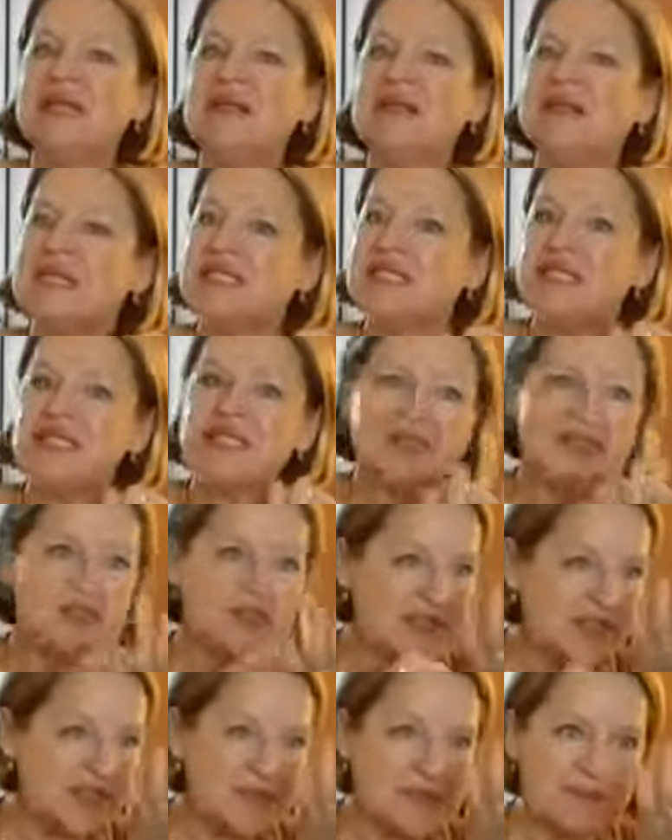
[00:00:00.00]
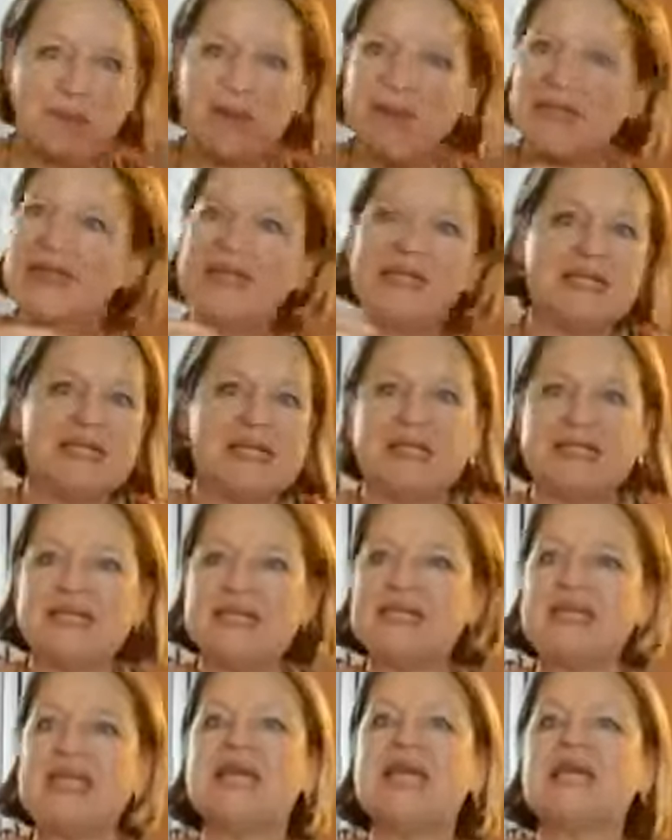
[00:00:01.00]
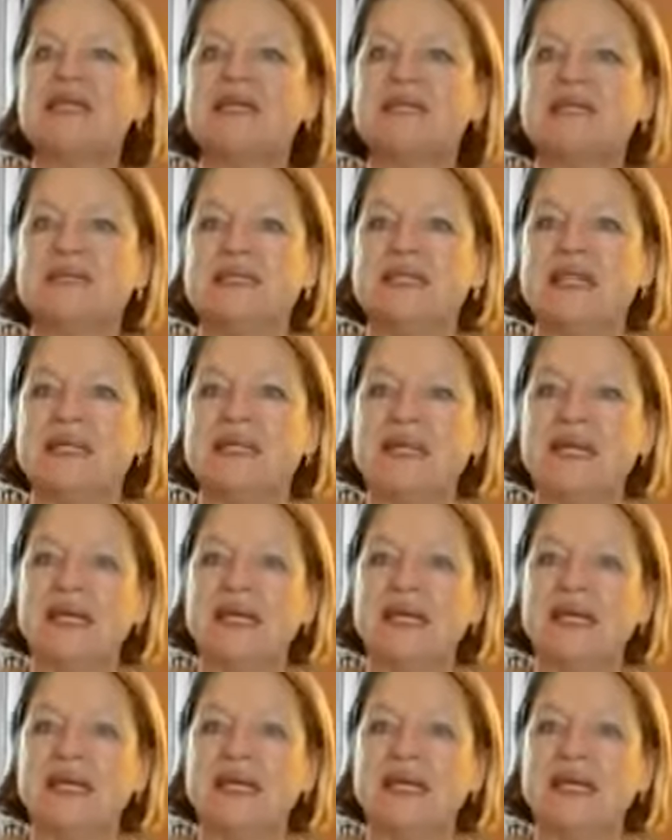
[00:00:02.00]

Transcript: this split second